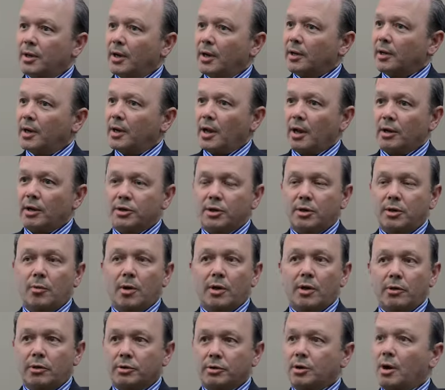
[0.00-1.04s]
technology,
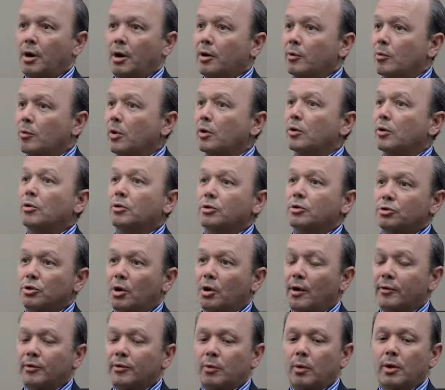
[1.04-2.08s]
whether it's hardware or
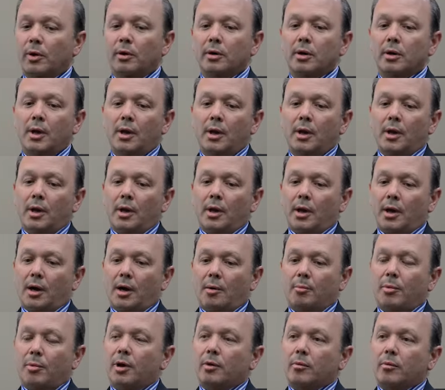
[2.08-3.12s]
software,
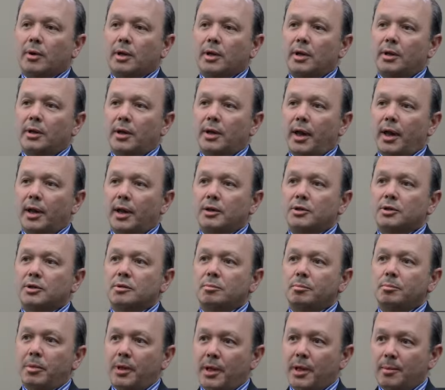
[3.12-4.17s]
but it really
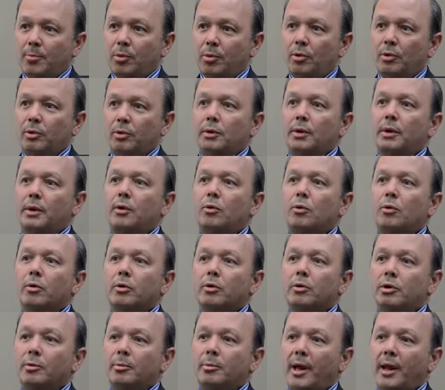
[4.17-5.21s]
takes people in
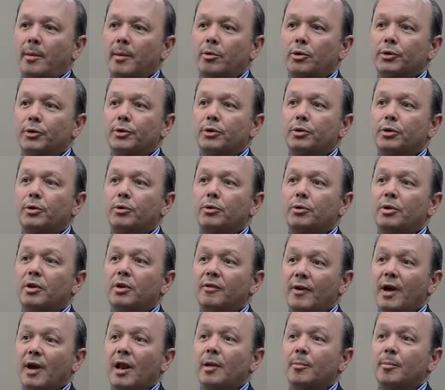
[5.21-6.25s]
order to be able to
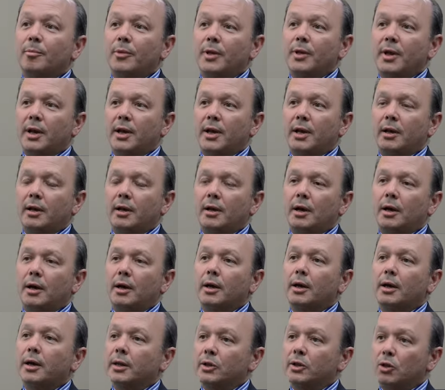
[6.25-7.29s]
develop the
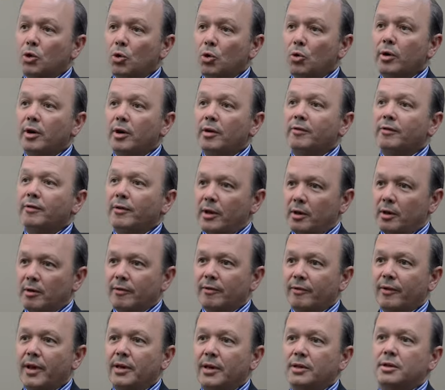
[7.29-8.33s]
intuitive
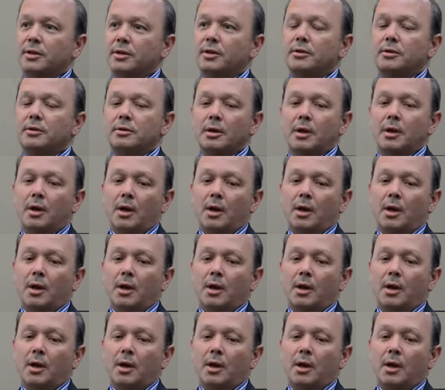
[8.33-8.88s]
interfaces